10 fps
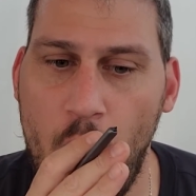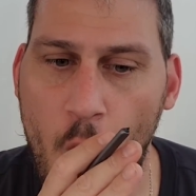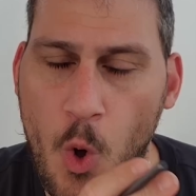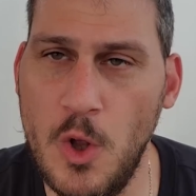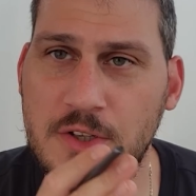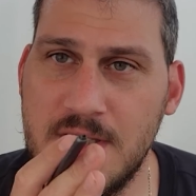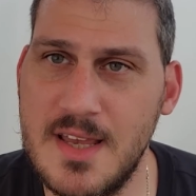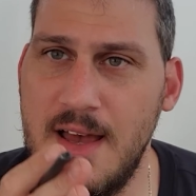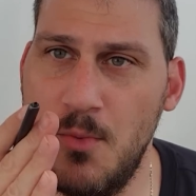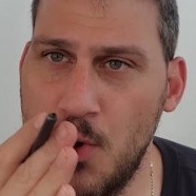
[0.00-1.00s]
All the
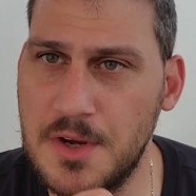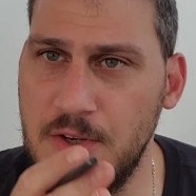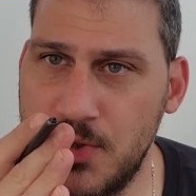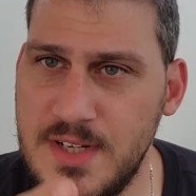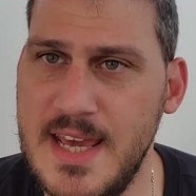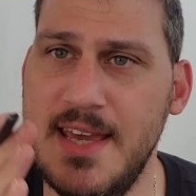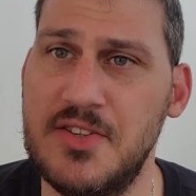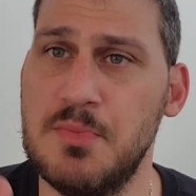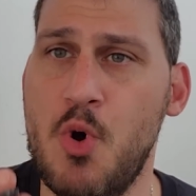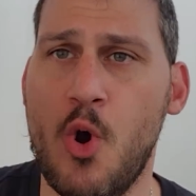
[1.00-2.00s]
time working today,
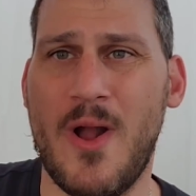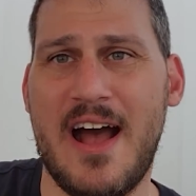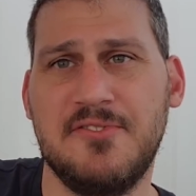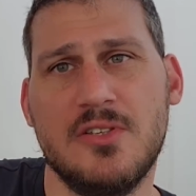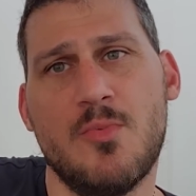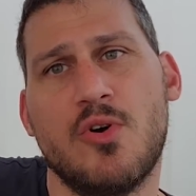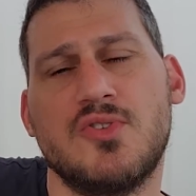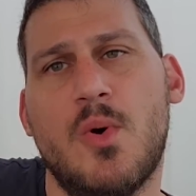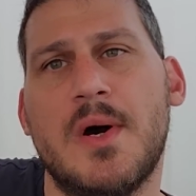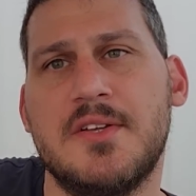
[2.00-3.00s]
tomorrow, after tomorrow,
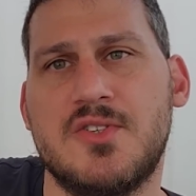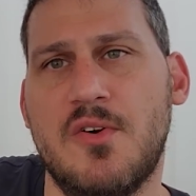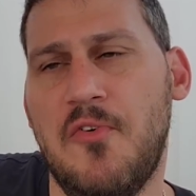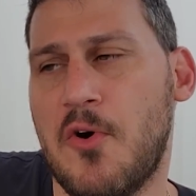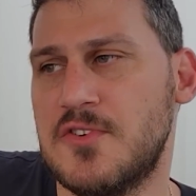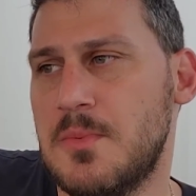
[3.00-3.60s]
so on and so forth.